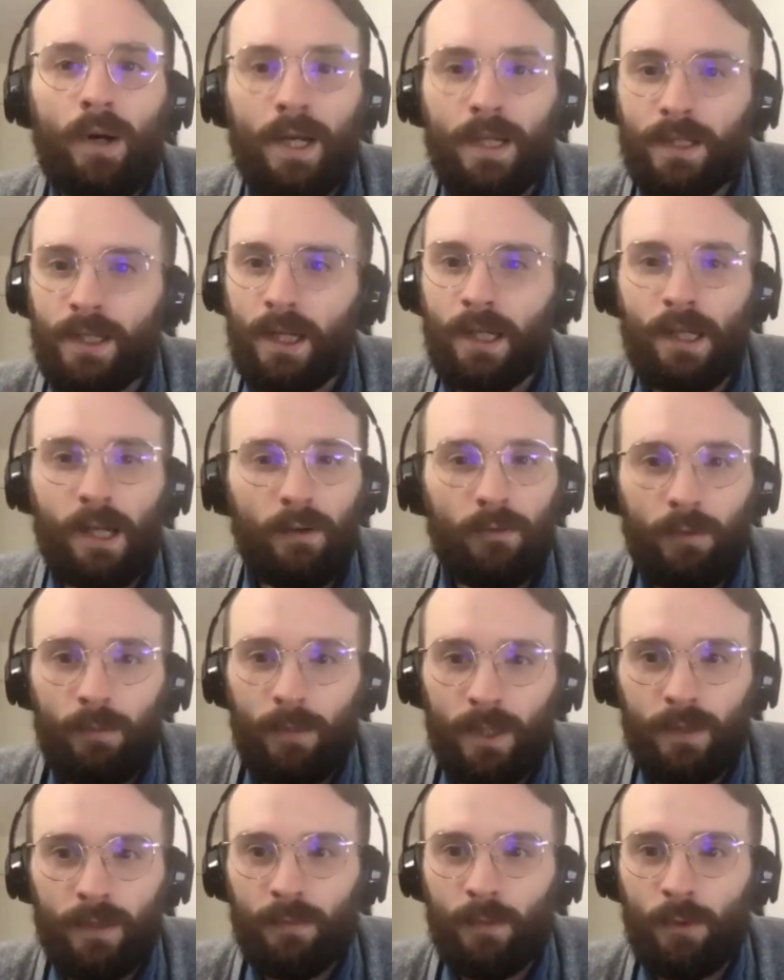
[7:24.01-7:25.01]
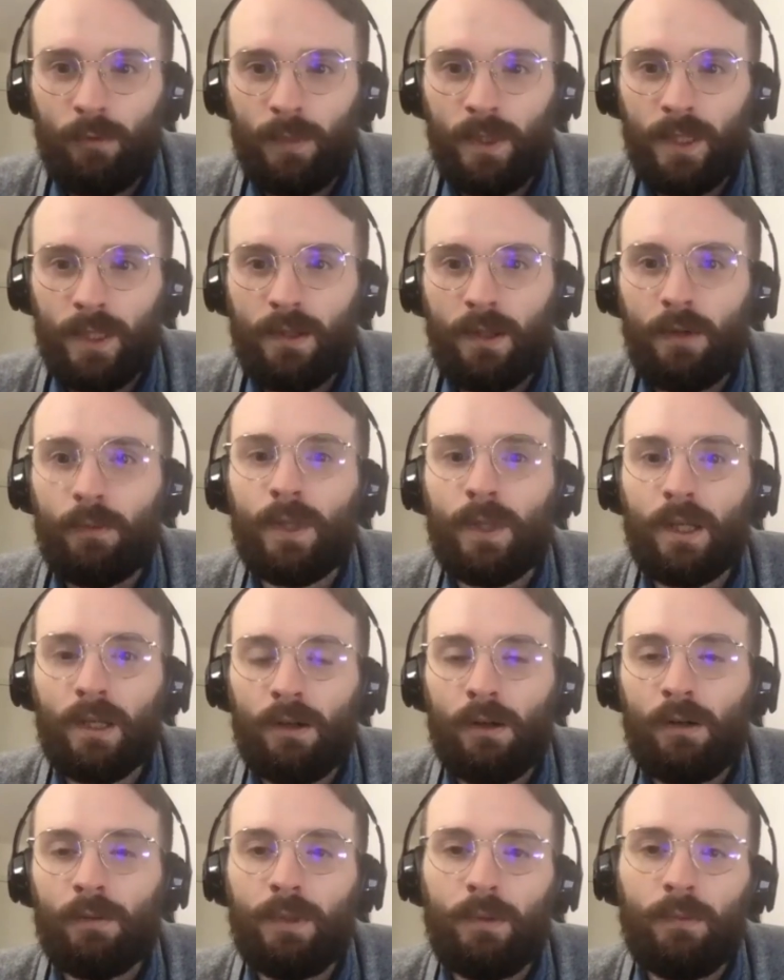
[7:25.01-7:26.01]
anti-government movement that we can
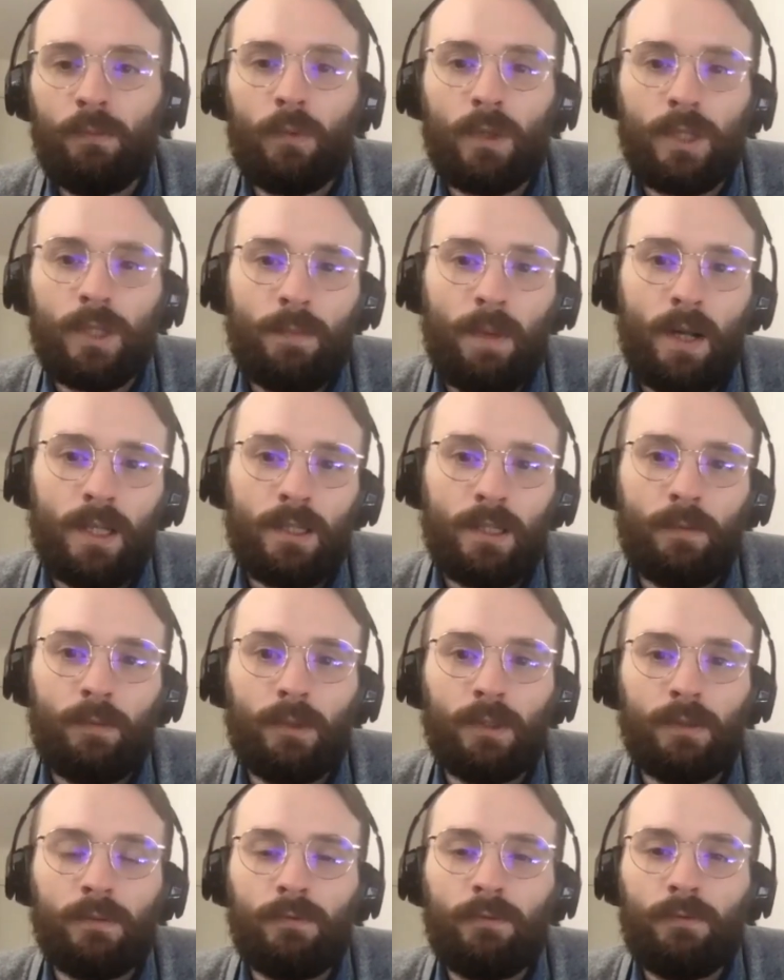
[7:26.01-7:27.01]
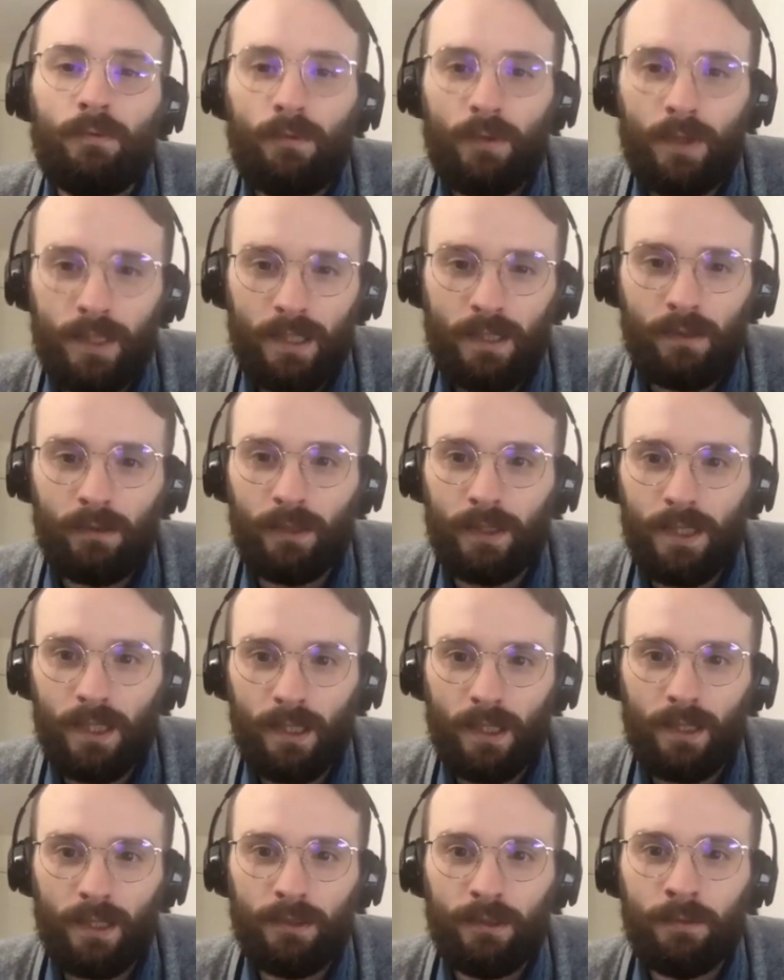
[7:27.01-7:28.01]
all be responsible fiscally
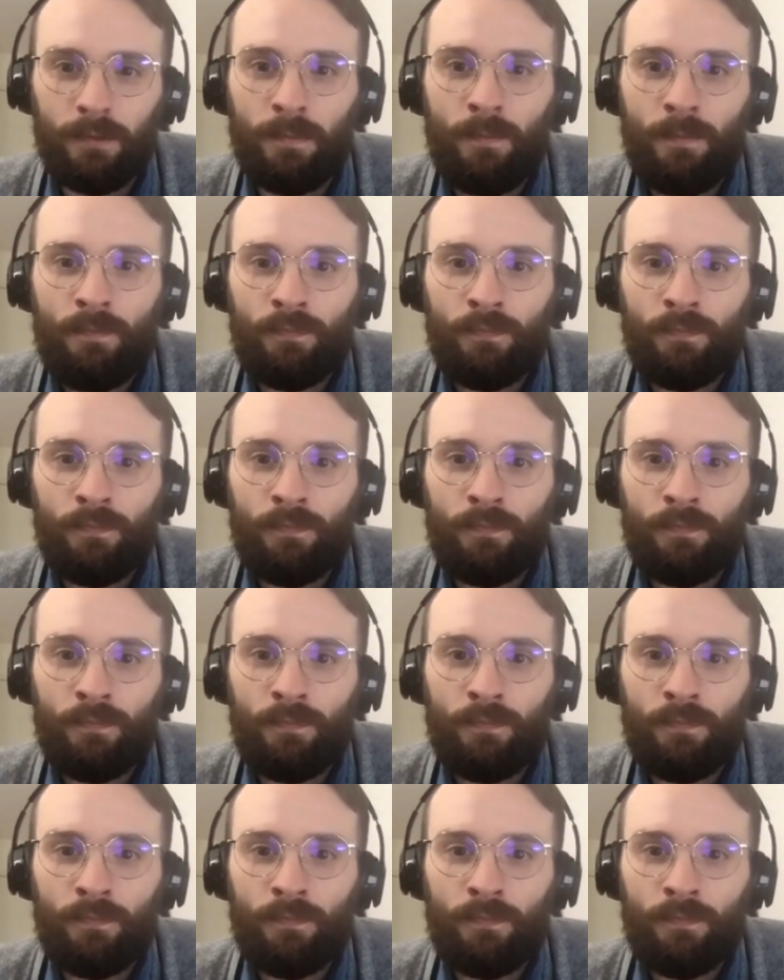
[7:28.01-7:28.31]
together.